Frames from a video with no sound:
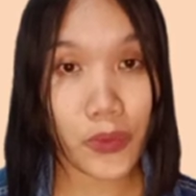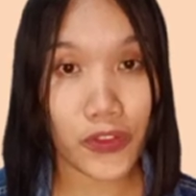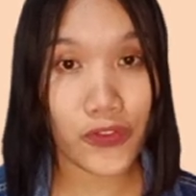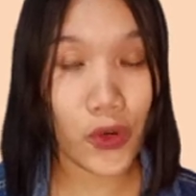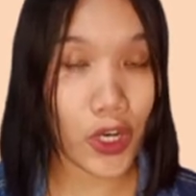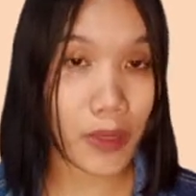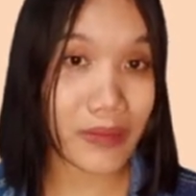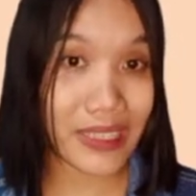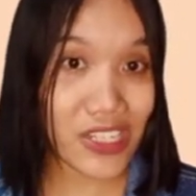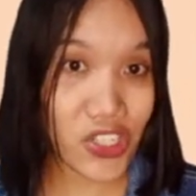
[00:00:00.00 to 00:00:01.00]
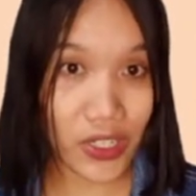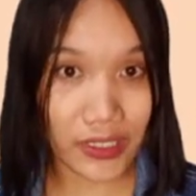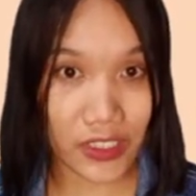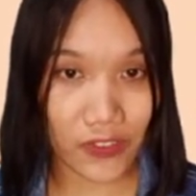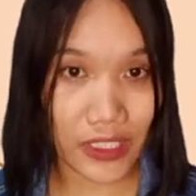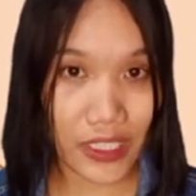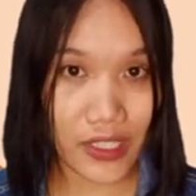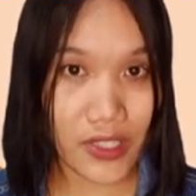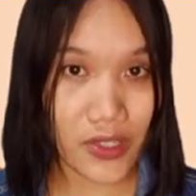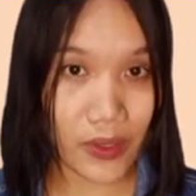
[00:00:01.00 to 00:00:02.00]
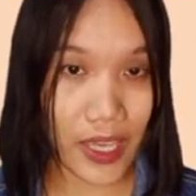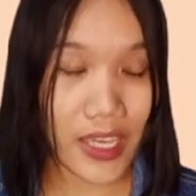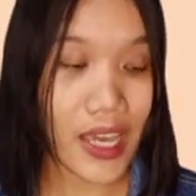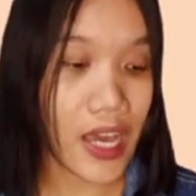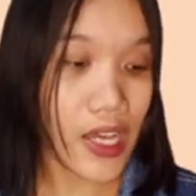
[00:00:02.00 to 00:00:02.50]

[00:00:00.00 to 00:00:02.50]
perform leisure activities okay